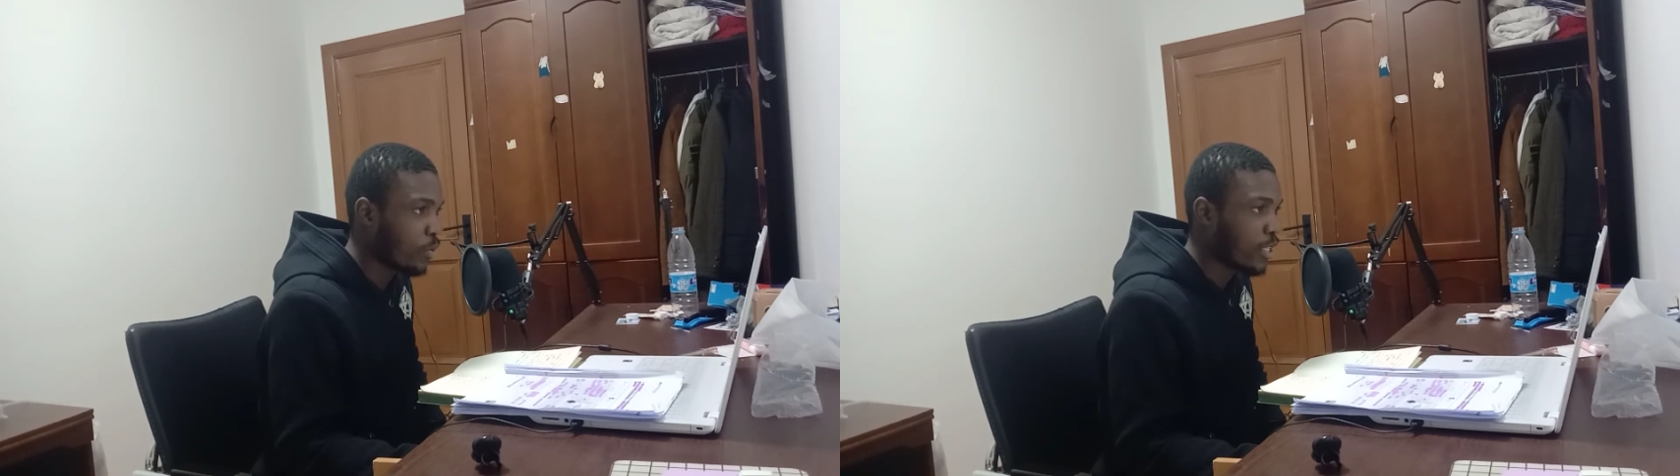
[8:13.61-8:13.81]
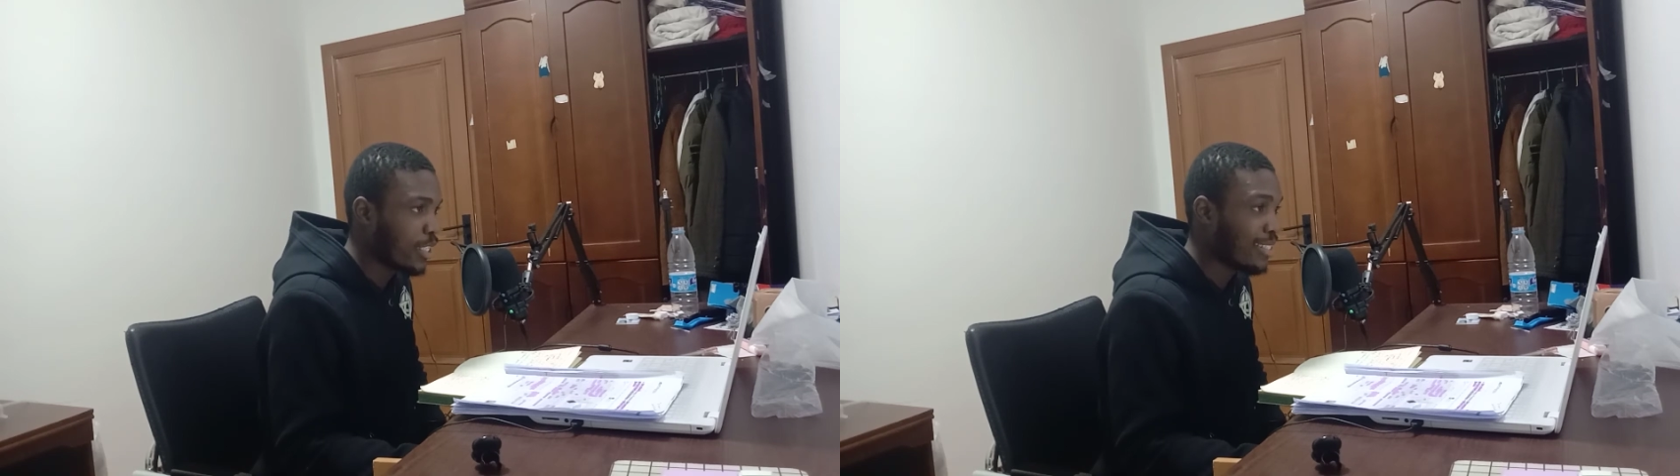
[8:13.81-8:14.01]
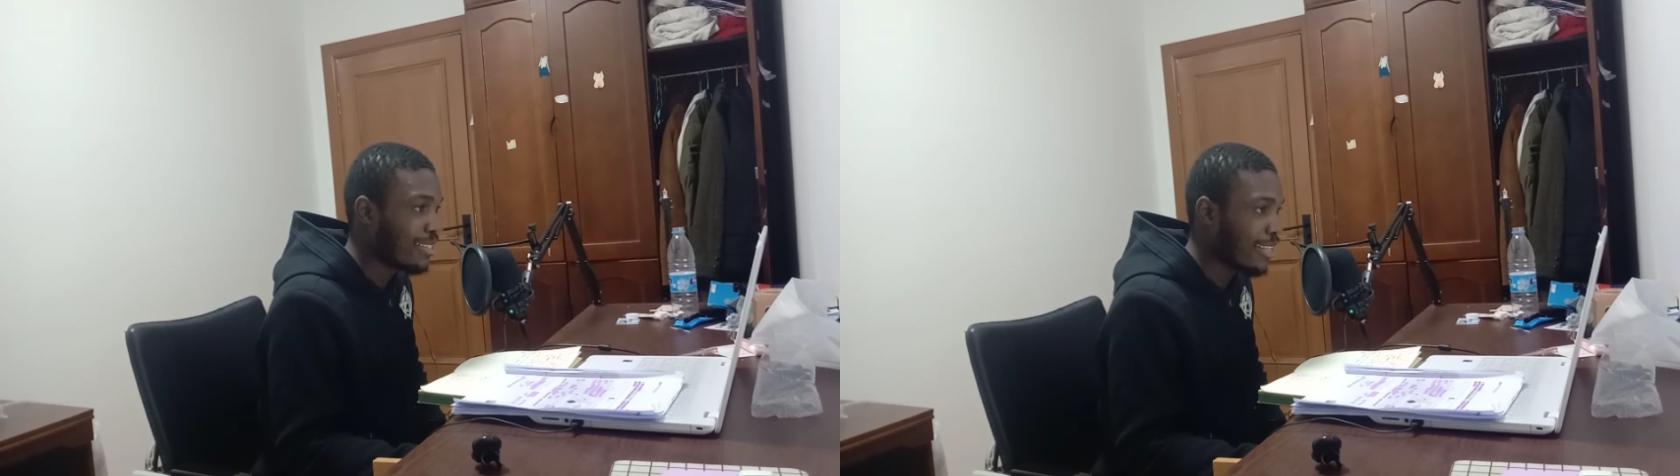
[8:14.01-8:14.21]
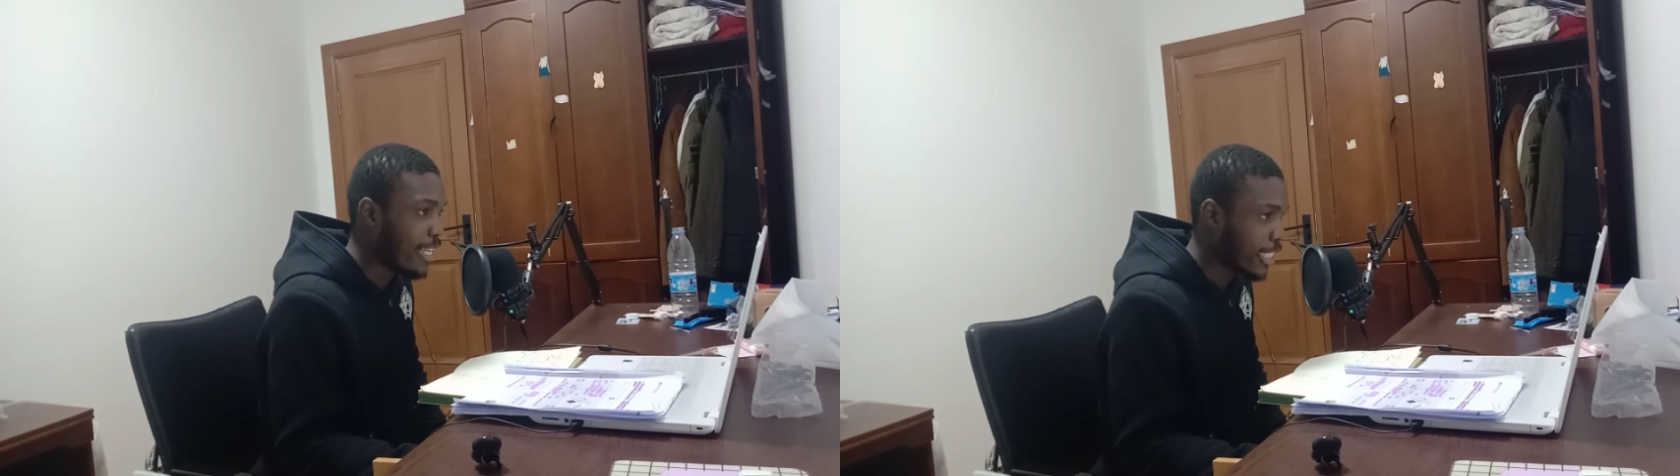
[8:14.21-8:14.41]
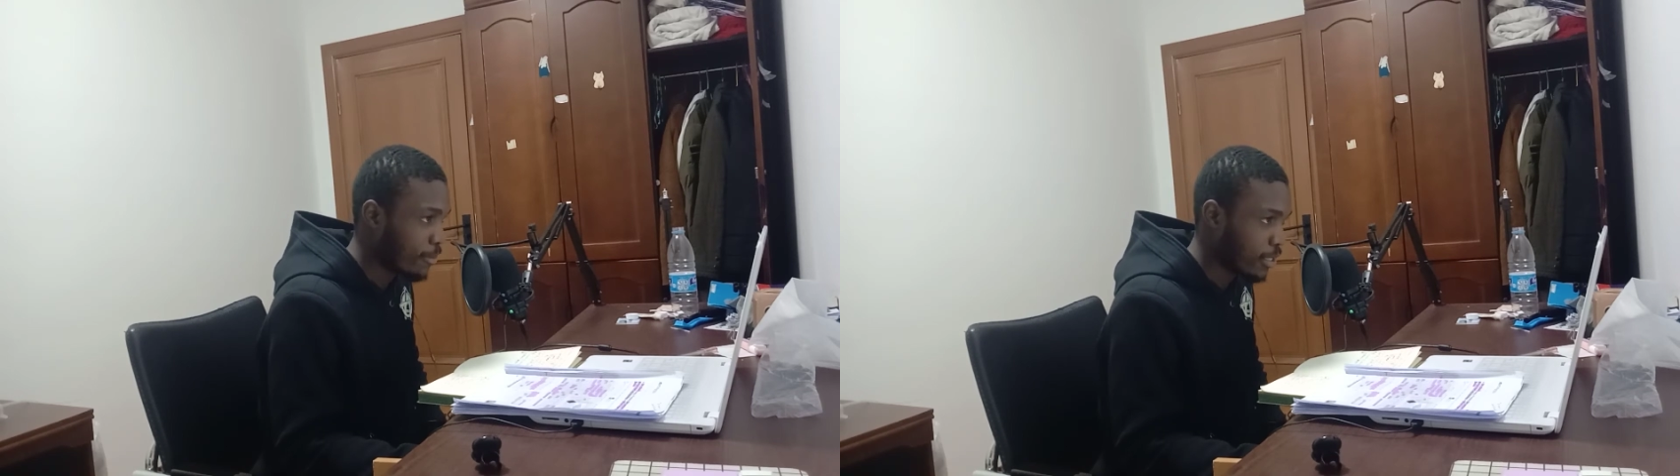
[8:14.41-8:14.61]
it is
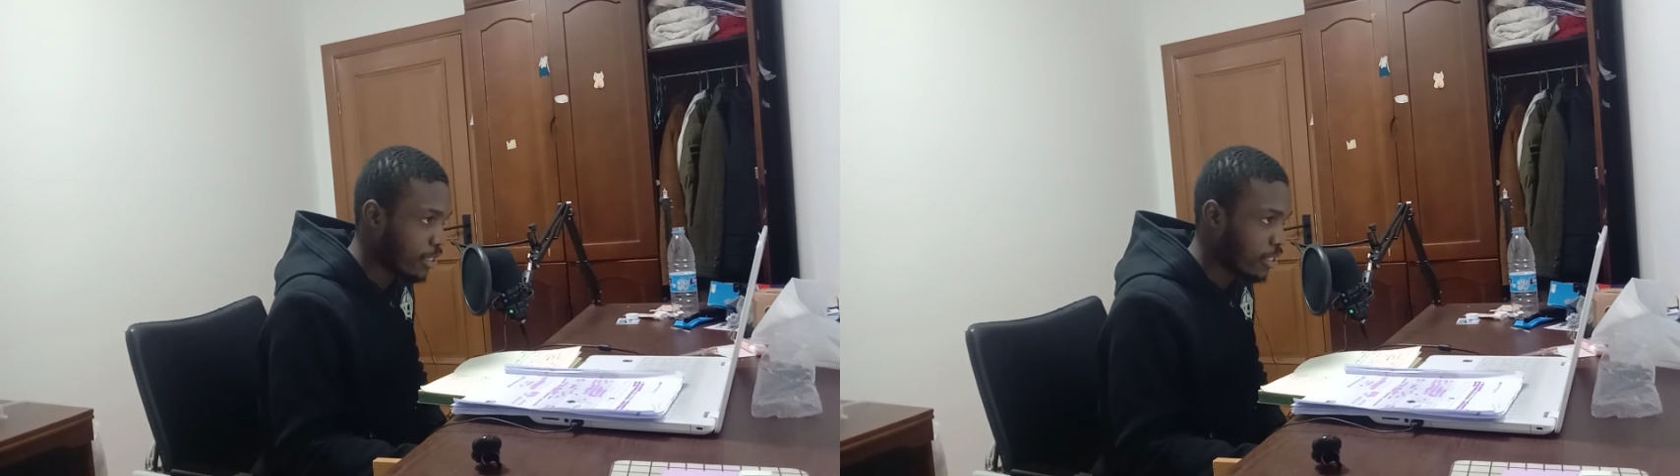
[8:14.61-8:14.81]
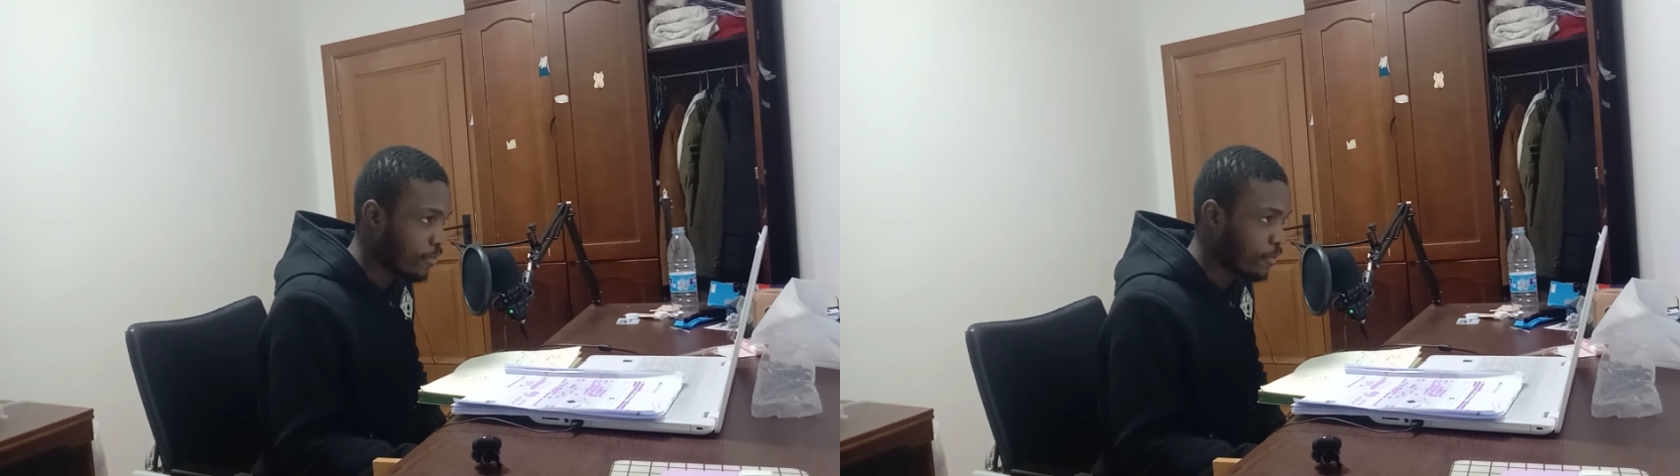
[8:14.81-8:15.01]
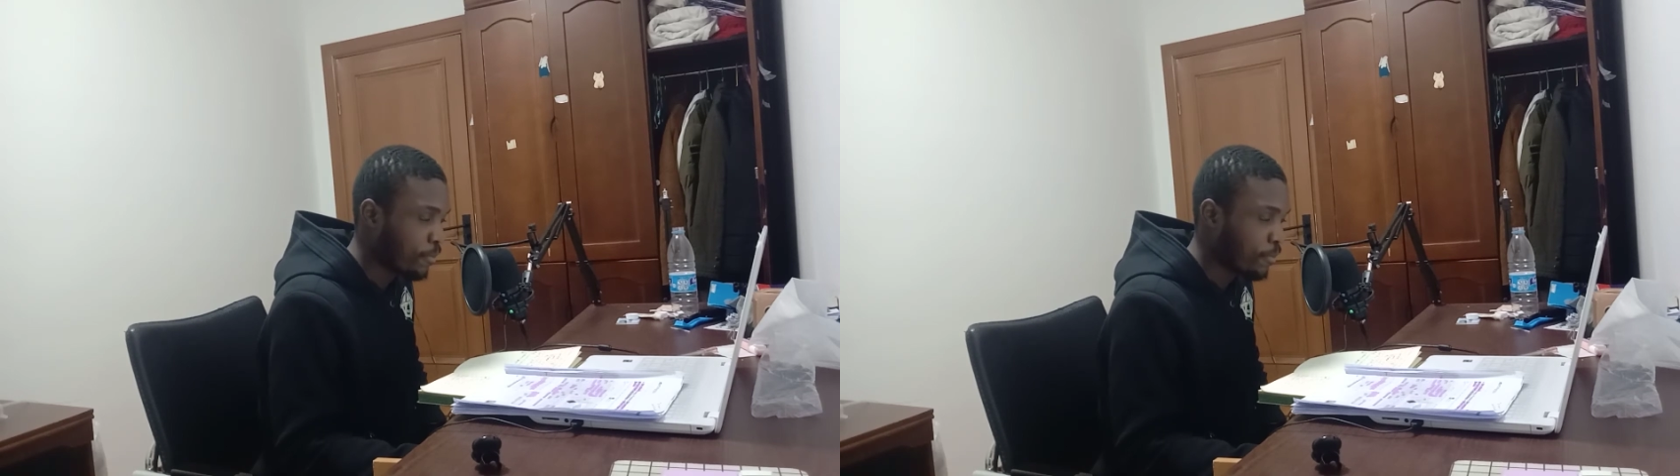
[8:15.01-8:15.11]
expensive.